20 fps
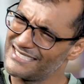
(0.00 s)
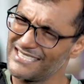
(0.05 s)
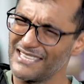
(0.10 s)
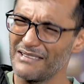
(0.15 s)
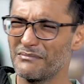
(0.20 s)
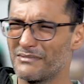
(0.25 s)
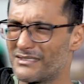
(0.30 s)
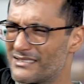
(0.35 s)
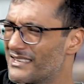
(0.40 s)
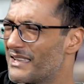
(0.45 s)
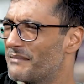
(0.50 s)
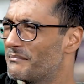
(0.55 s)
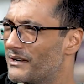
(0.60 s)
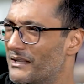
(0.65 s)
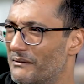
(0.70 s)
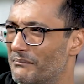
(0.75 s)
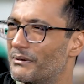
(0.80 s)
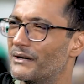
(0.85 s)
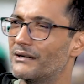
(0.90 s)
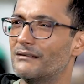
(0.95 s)
It seems same
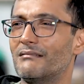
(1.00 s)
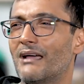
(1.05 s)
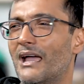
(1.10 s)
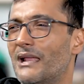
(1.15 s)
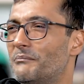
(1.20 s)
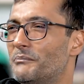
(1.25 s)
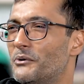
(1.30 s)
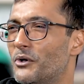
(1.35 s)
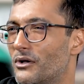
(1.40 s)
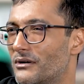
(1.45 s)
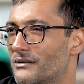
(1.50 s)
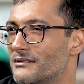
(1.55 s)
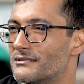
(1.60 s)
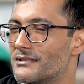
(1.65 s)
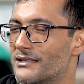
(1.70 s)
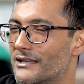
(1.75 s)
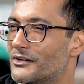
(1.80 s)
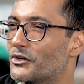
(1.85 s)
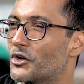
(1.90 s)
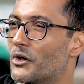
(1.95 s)
day, but I'll be honest,
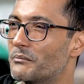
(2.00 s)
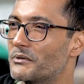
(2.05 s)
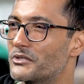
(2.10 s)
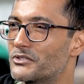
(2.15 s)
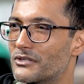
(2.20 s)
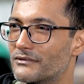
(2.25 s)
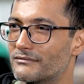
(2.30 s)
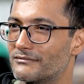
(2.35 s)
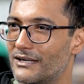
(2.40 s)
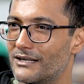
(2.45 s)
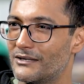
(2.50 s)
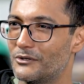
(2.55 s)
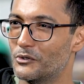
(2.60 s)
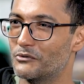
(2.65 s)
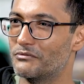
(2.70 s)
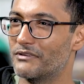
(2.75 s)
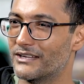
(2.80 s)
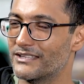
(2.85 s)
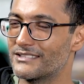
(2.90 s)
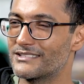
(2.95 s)
the economics of that
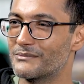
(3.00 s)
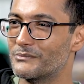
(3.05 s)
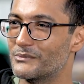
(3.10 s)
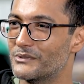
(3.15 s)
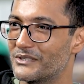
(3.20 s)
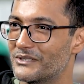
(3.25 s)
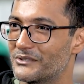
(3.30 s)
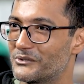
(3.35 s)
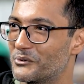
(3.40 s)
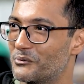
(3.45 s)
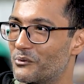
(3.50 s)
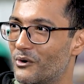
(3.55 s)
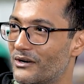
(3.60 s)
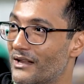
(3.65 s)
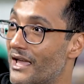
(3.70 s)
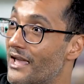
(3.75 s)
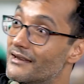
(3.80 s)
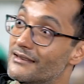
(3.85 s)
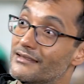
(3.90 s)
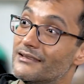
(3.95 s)
look very similar to what
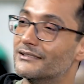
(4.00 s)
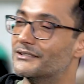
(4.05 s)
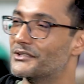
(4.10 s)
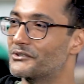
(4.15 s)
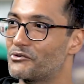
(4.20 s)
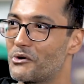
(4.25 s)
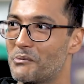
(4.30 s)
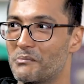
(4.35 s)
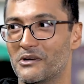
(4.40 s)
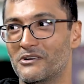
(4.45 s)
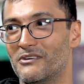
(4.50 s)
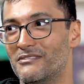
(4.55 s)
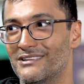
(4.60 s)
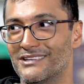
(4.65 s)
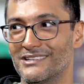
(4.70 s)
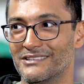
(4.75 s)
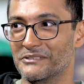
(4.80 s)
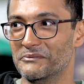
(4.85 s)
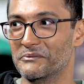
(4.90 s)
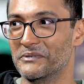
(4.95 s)
any other format of
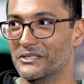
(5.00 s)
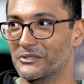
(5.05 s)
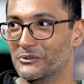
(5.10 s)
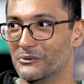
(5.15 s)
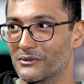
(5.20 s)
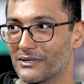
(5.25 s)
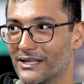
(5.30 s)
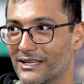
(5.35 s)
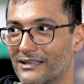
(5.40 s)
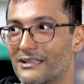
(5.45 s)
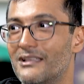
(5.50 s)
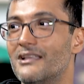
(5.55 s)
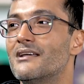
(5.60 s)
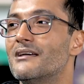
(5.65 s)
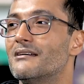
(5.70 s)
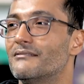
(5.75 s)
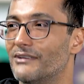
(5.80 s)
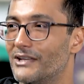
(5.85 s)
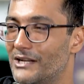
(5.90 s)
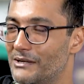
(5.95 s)
delivery might look like.
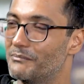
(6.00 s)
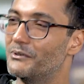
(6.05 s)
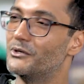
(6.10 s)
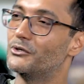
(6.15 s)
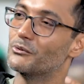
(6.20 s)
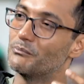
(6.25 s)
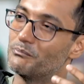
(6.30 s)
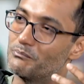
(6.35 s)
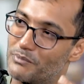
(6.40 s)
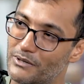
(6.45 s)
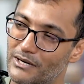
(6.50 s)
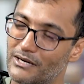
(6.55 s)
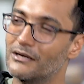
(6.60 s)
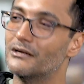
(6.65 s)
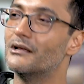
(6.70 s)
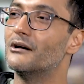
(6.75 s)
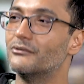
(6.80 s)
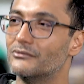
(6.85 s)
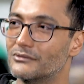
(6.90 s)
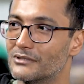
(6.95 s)
We're able to bring
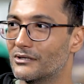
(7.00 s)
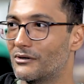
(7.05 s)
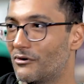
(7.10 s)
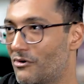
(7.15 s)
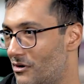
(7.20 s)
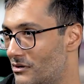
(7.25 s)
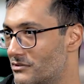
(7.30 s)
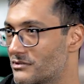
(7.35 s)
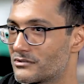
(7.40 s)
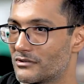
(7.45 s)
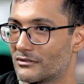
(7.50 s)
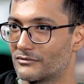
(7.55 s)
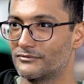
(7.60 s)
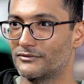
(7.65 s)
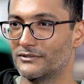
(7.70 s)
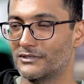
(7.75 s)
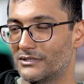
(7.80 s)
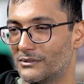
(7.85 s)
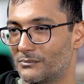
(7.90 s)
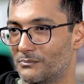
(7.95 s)
down the cost of
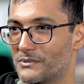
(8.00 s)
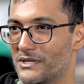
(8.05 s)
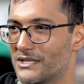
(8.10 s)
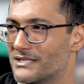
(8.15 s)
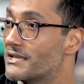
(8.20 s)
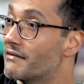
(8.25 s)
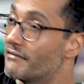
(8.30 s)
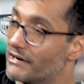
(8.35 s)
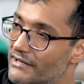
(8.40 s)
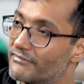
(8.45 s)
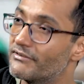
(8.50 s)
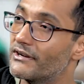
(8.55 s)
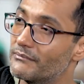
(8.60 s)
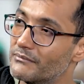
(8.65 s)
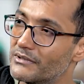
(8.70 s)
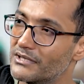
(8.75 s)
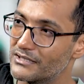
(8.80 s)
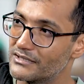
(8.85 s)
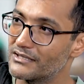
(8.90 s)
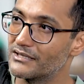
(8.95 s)
say
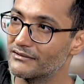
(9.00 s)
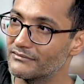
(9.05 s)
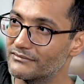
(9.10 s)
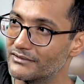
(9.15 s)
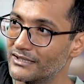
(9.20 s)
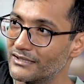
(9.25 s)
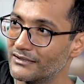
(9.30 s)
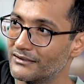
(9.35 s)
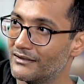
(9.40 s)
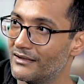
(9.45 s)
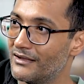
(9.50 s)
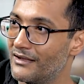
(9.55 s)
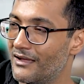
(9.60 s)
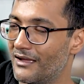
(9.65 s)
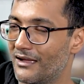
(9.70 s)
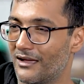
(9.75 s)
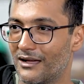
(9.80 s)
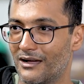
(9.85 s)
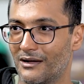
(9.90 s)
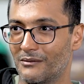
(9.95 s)
75-minute delivery
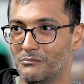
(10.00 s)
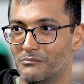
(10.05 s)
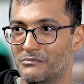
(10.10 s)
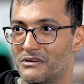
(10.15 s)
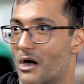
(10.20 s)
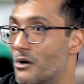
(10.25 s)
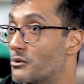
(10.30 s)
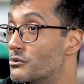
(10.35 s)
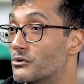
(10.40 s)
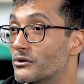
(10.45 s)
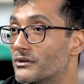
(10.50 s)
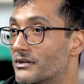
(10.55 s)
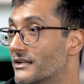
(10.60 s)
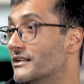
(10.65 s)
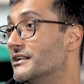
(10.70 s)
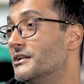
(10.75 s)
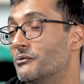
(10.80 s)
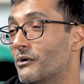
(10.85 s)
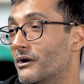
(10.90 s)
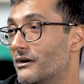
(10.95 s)
down to
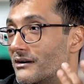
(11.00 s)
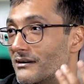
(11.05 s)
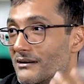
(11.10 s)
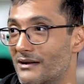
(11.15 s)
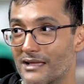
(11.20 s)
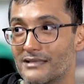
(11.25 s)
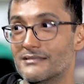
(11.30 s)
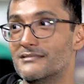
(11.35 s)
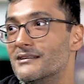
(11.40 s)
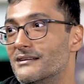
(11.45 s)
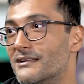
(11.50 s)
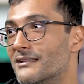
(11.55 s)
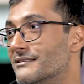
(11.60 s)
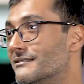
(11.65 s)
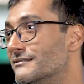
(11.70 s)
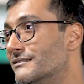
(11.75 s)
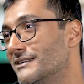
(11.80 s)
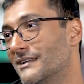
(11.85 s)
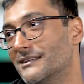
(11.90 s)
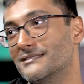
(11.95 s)
really what a next day
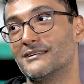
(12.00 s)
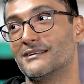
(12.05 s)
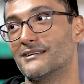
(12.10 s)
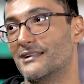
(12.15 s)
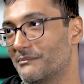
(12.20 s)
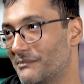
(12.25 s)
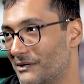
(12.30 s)
delivery, etc.